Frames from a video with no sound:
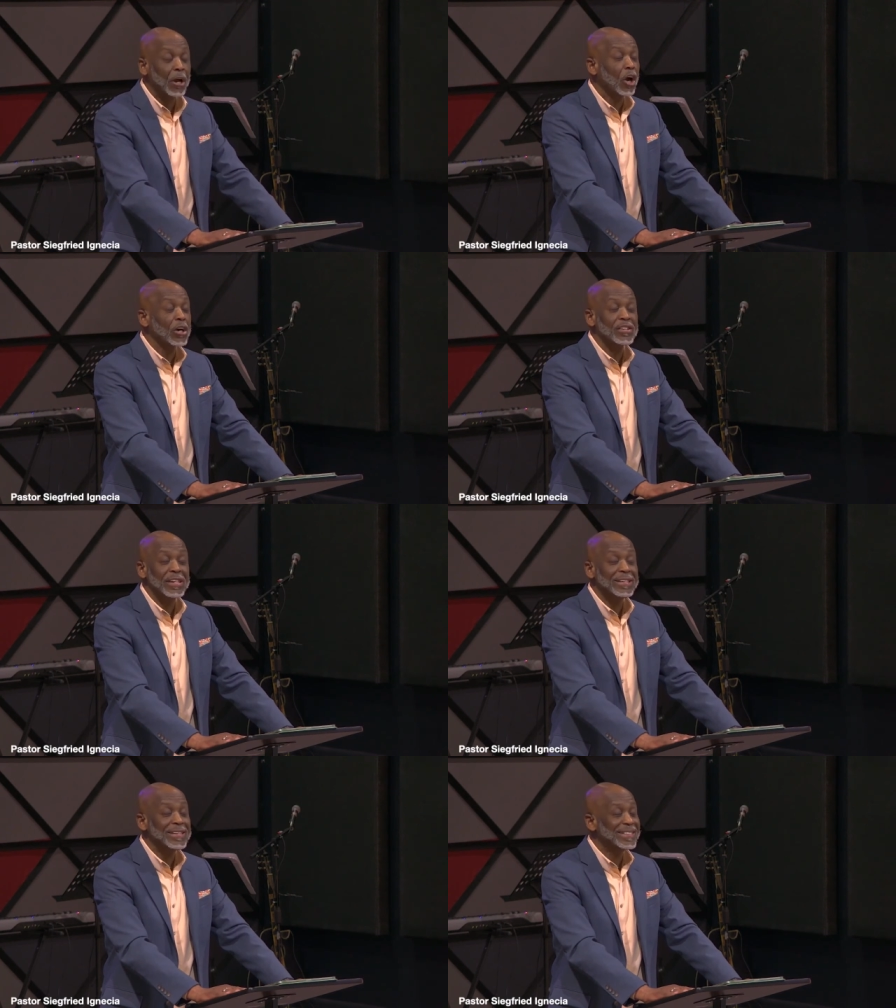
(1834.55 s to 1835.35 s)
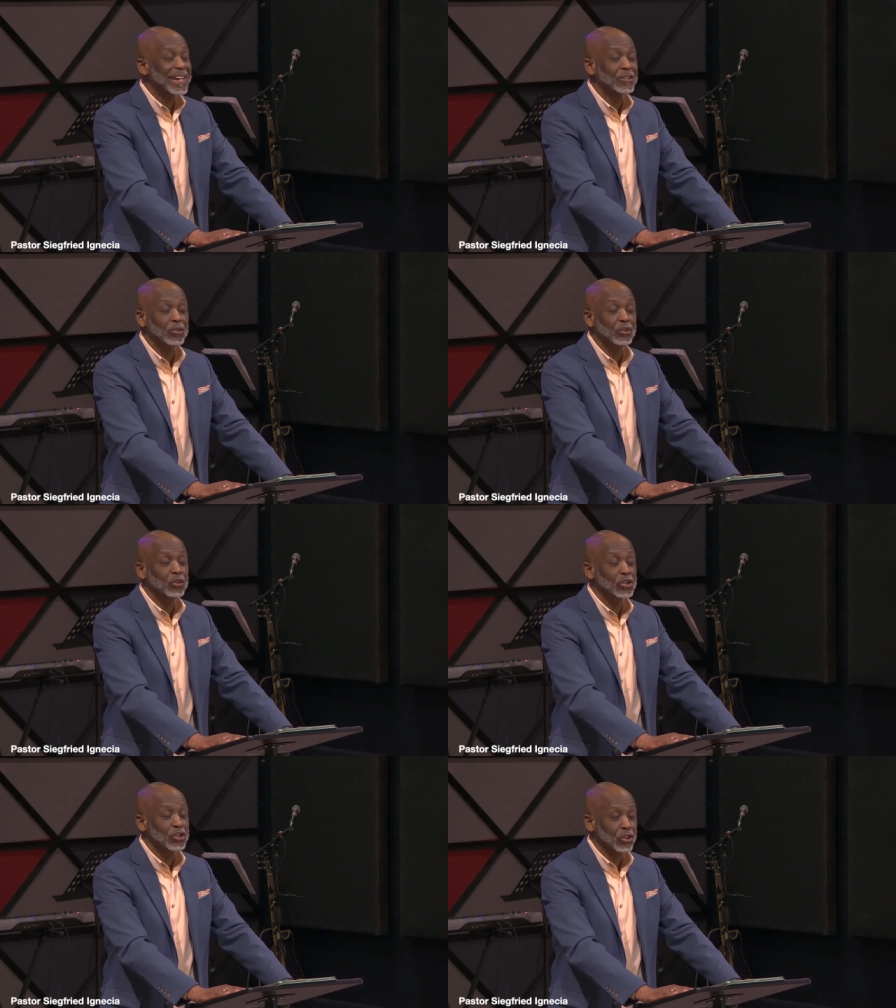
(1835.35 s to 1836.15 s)
I'm not going to say these things to
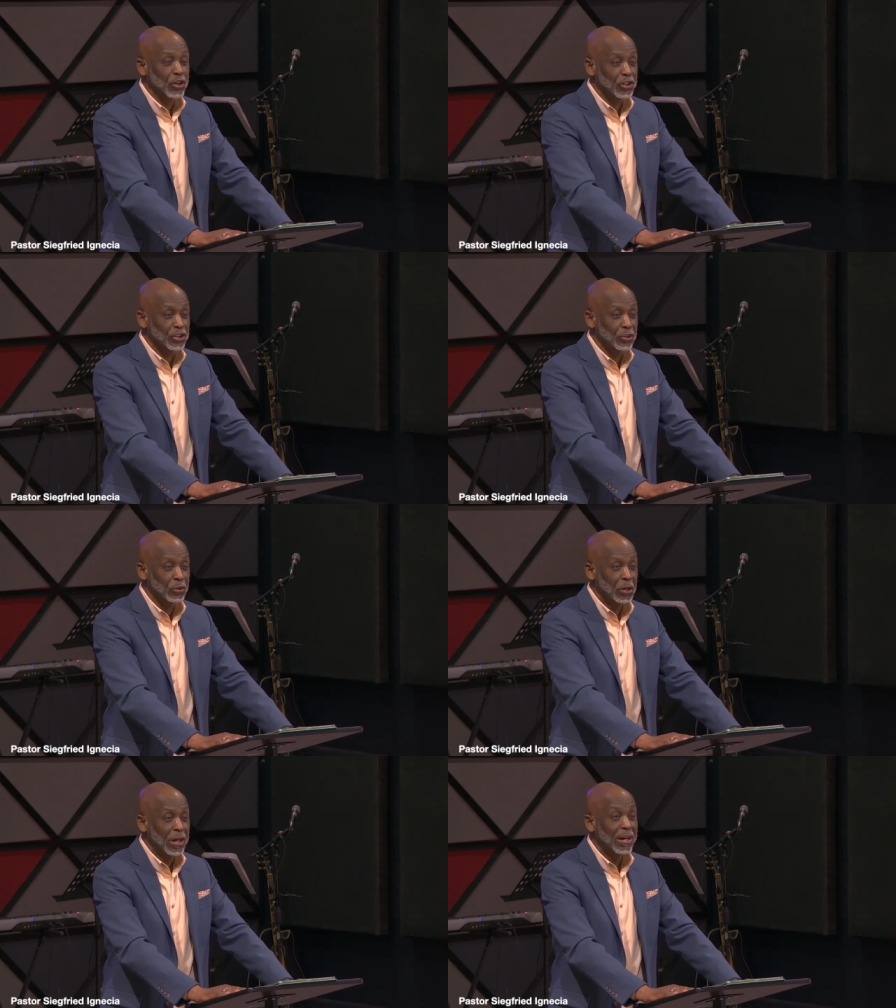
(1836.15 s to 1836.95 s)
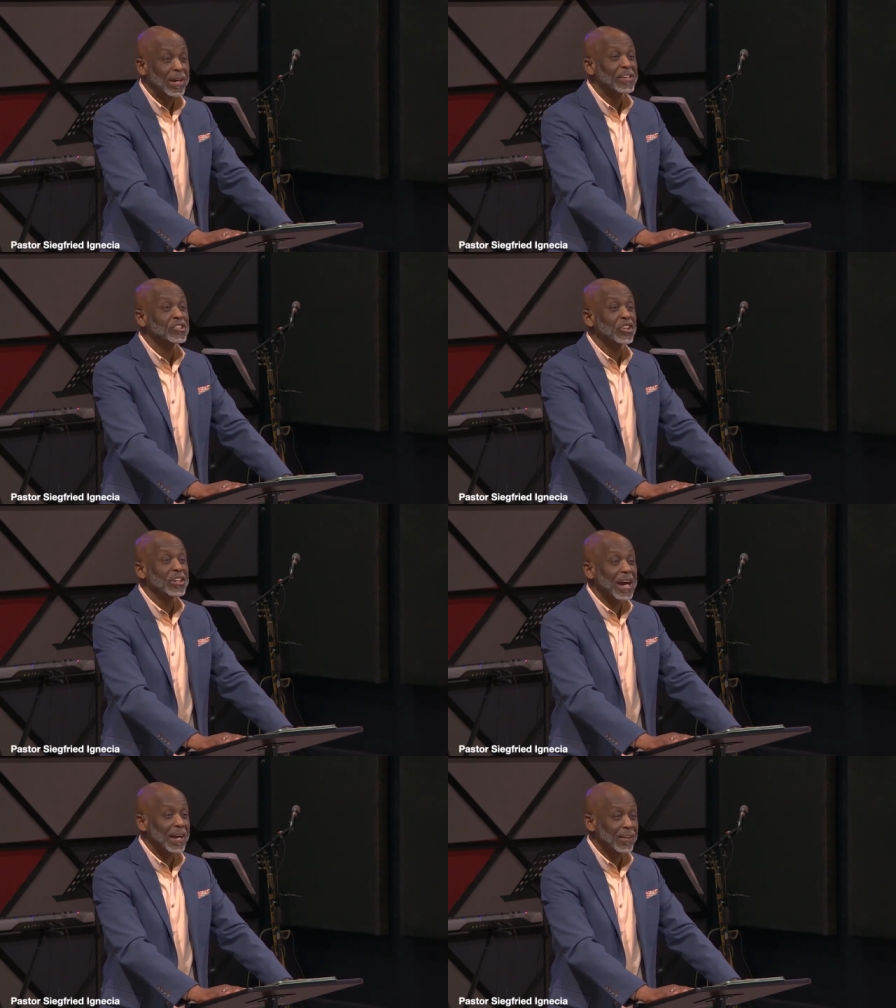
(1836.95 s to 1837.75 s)
you to discourage you, is the
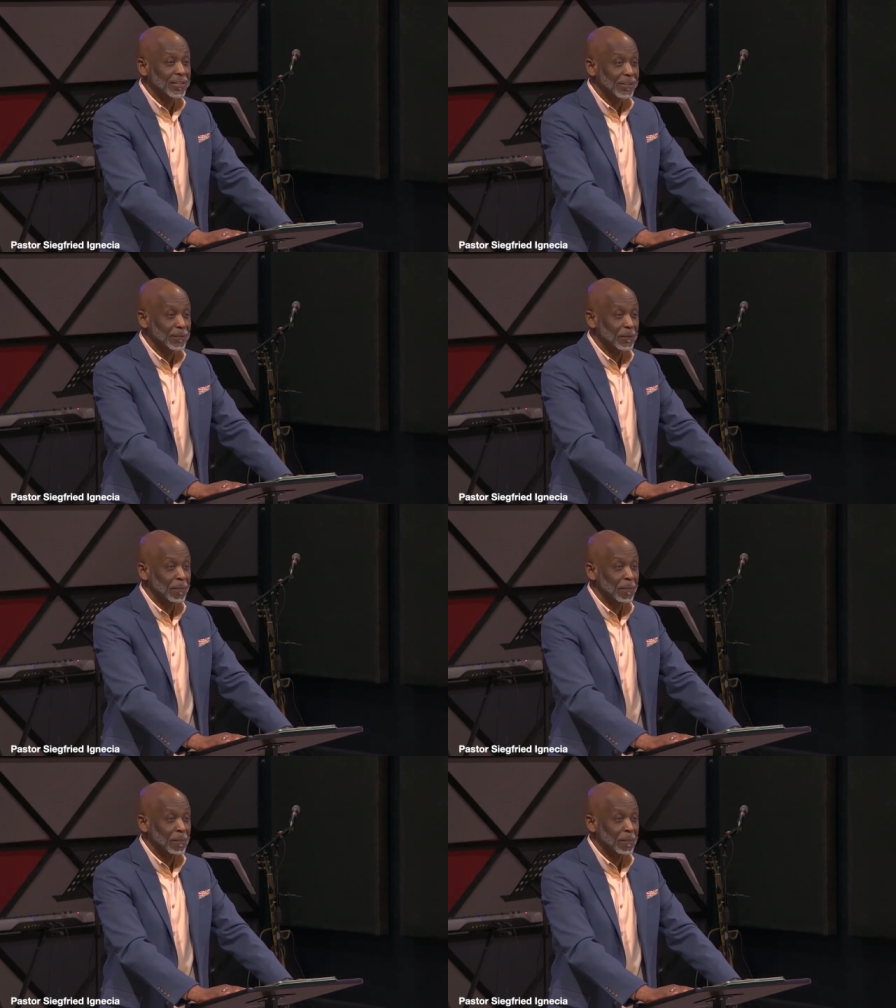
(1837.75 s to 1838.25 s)
reality.